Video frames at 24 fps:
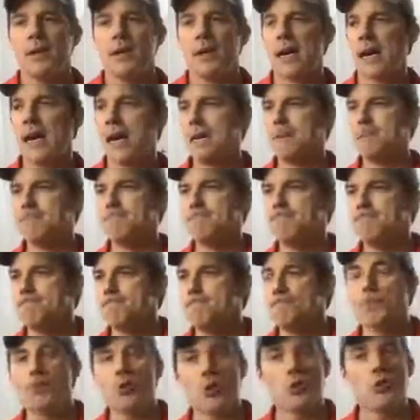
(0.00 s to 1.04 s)

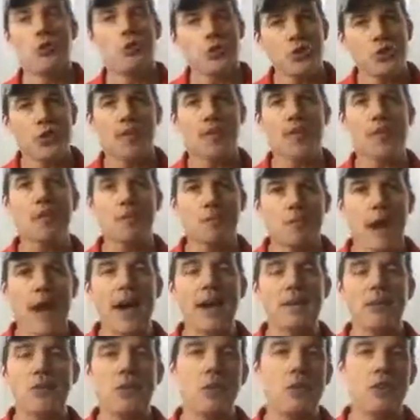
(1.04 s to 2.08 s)
So you should
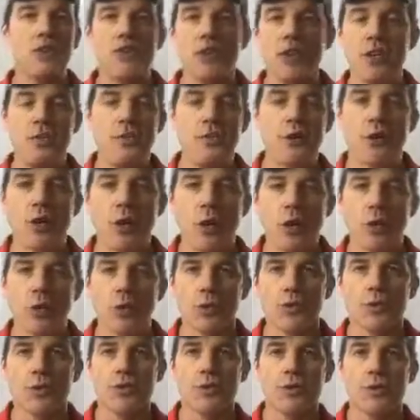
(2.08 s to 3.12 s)
expect to achieve your
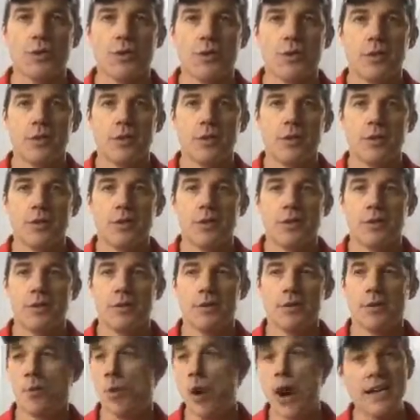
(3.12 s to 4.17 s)
goals.
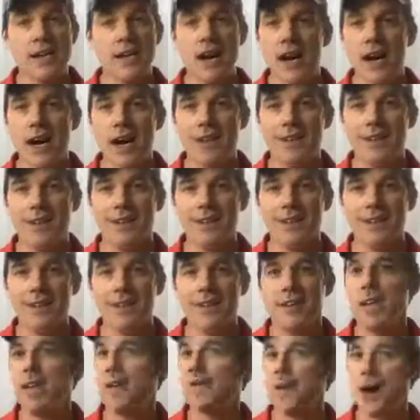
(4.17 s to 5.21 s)
Why not?
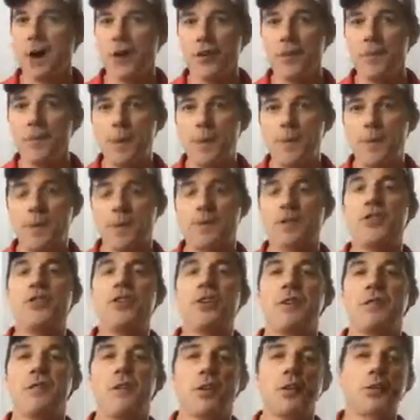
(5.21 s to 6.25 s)
If other people have
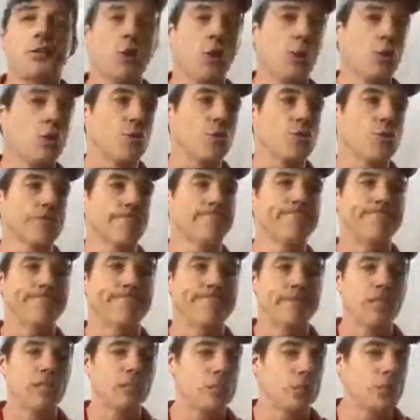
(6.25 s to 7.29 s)
achieved those goals,
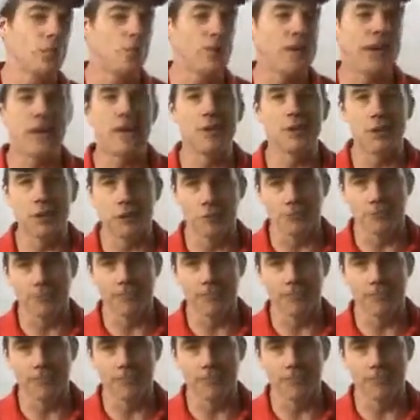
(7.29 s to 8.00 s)
you can too.